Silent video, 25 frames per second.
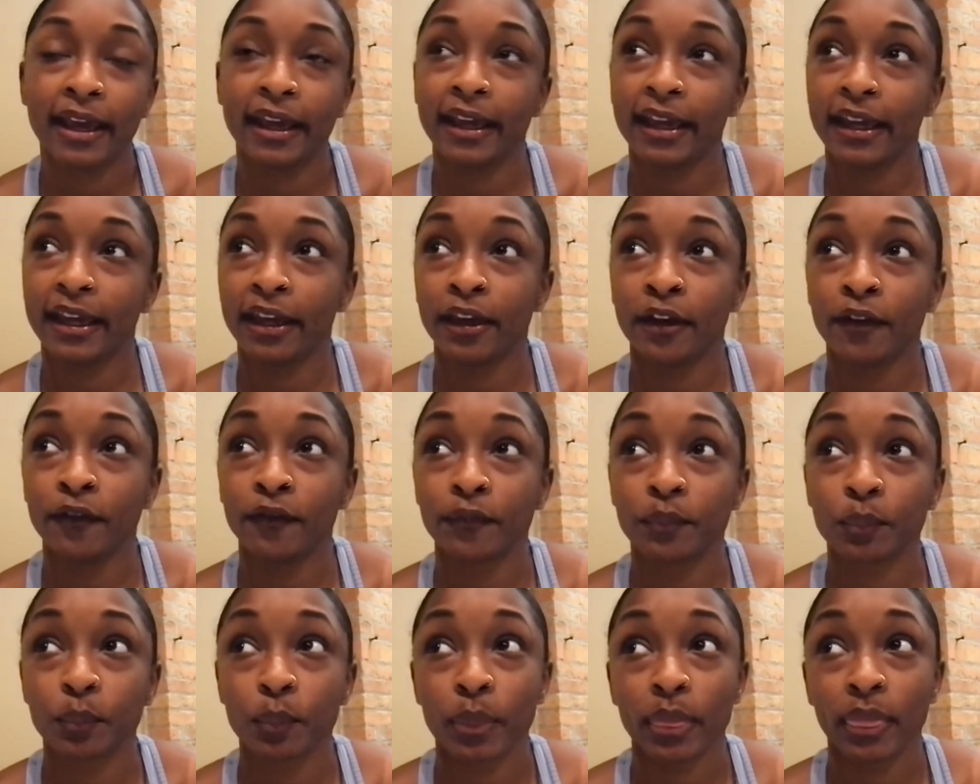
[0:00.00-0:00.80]
If
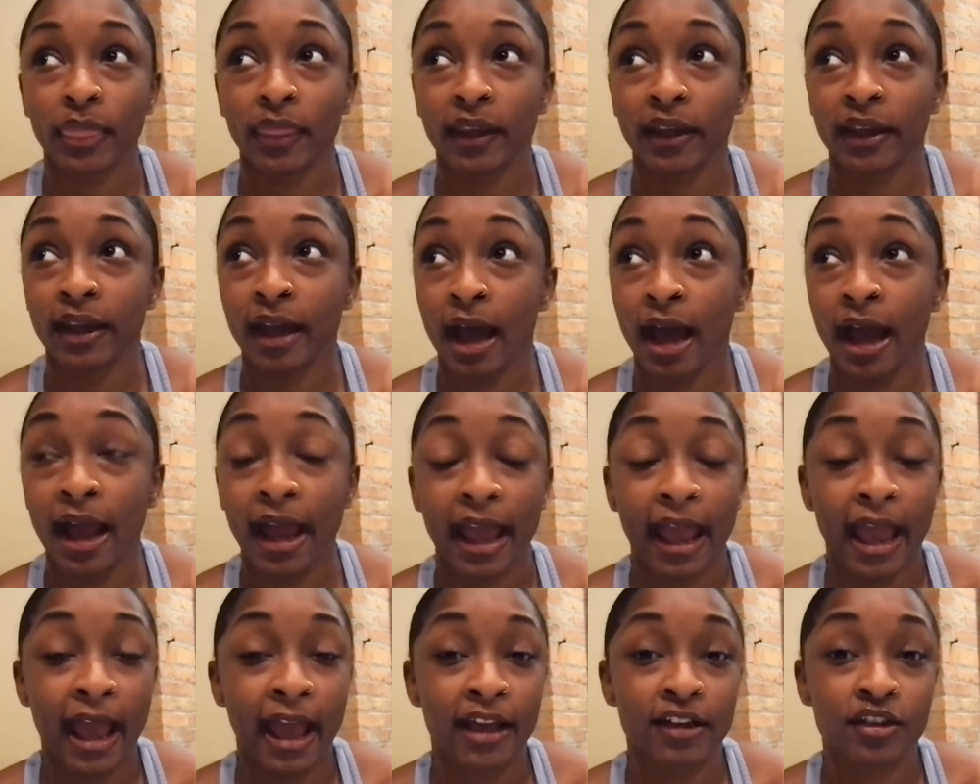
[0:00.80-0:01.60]
God
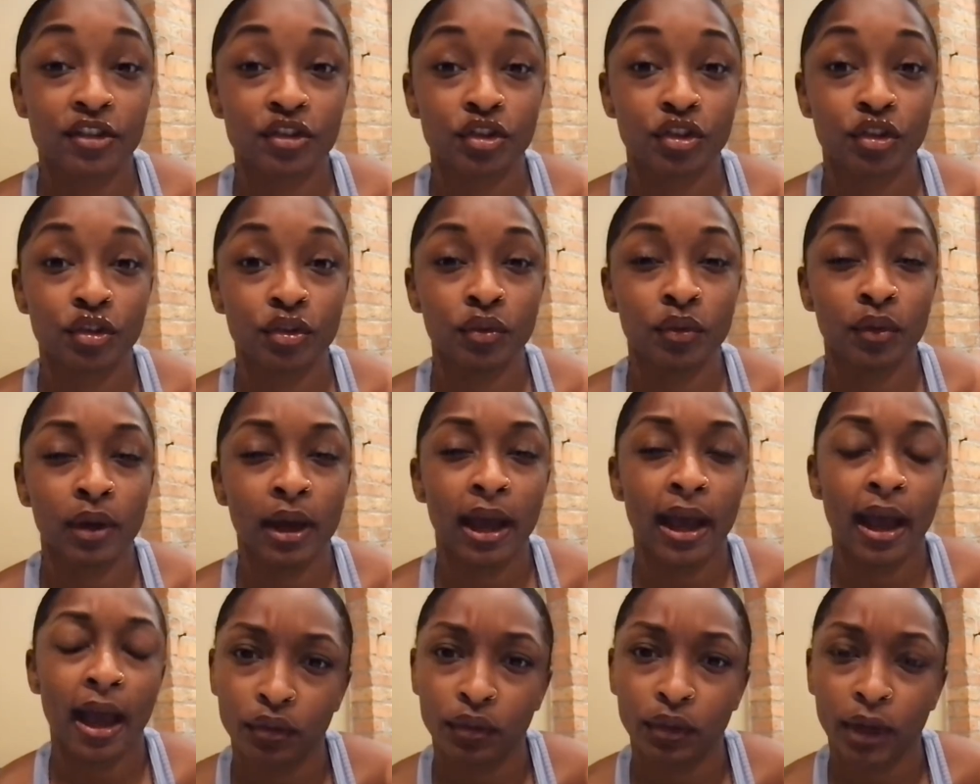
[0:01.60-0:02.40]
asked you,
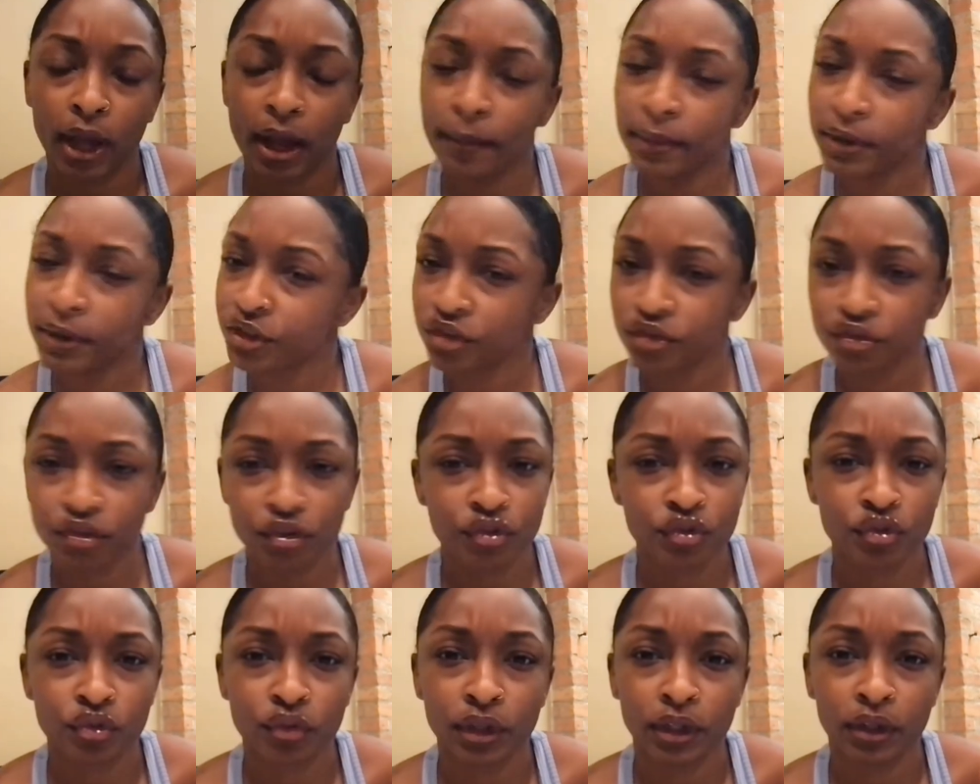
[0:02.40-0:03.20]
how much is your
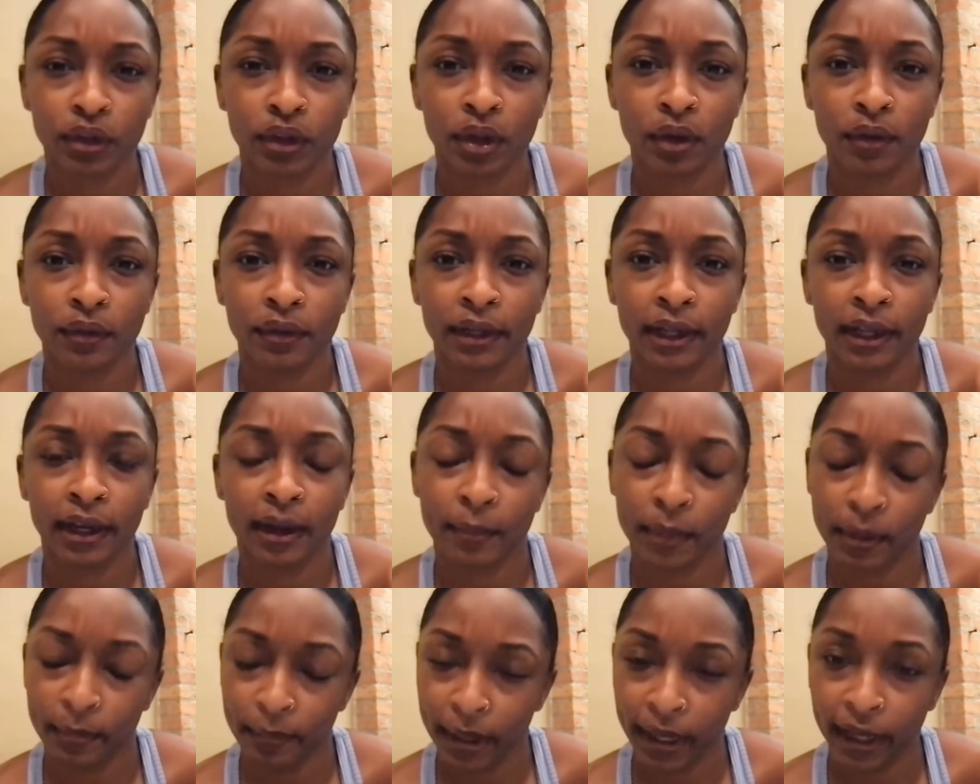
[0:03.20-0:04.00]
student loan debt? I'm
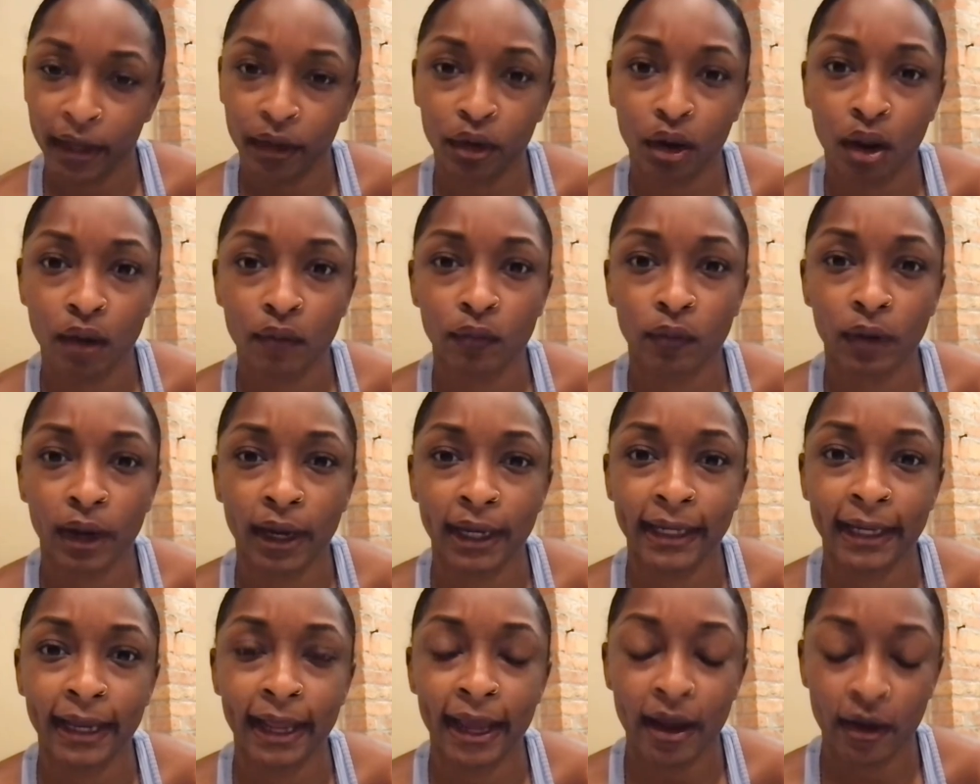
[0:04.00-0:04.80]
going to pay it off right
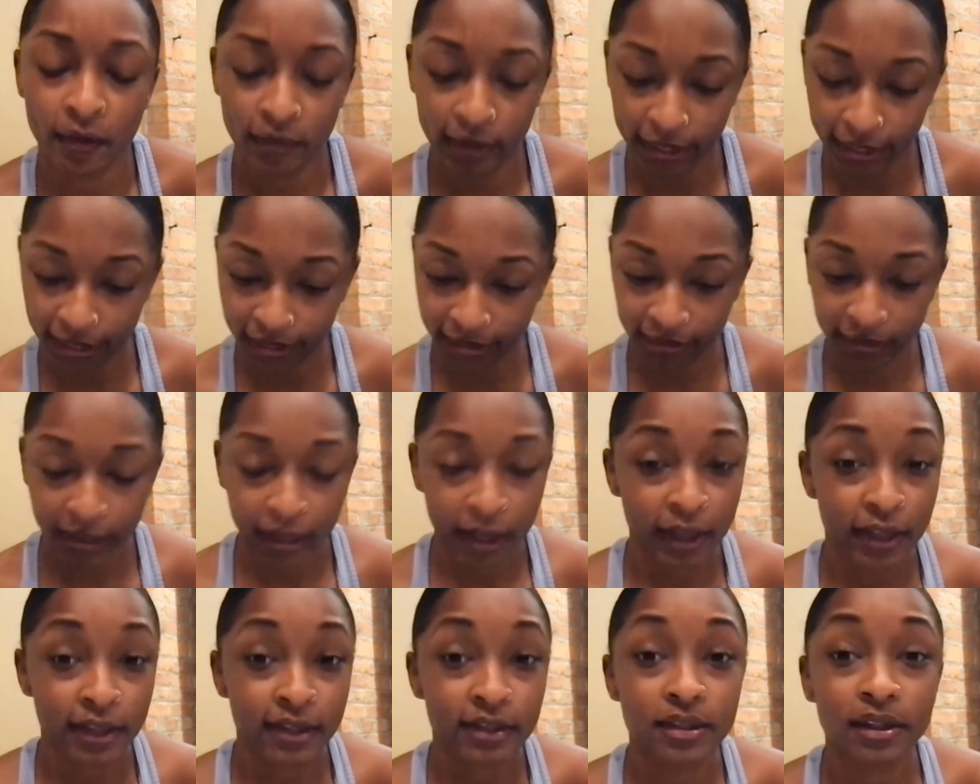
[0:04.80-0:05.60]
now. And
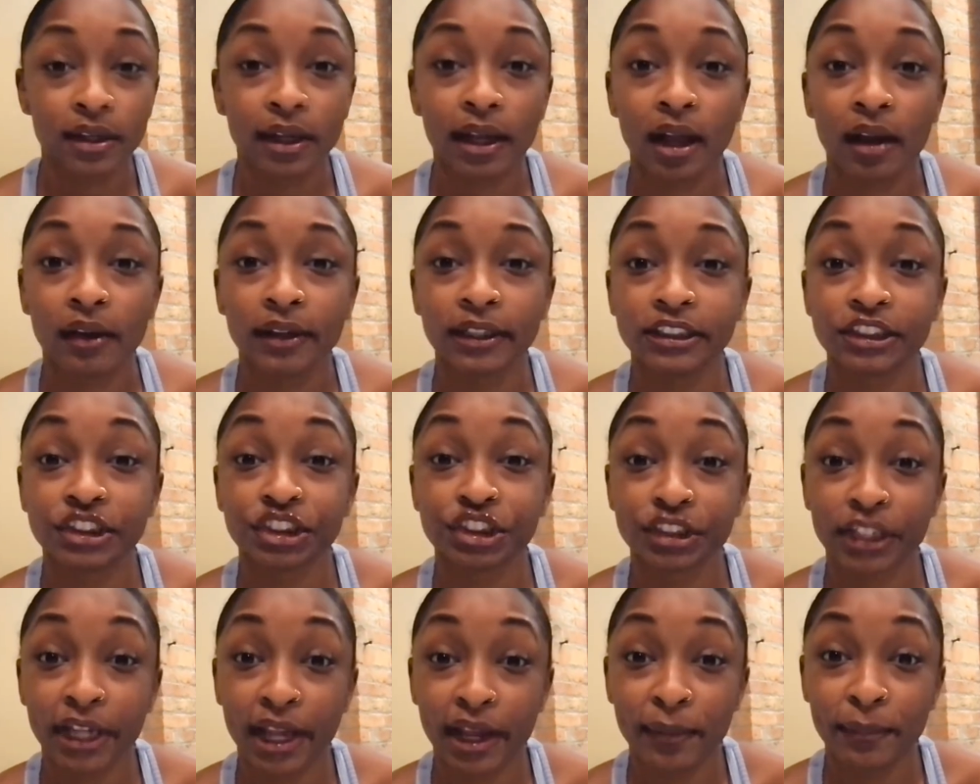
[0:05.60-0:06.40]
took out his
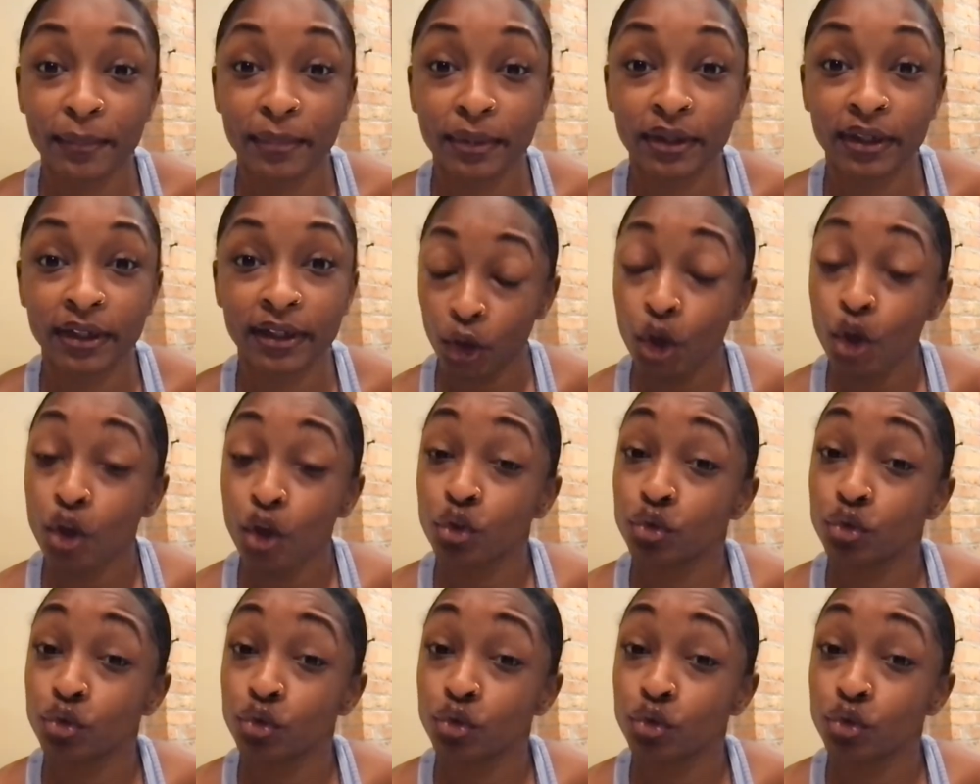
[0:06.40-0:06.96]
checkbook.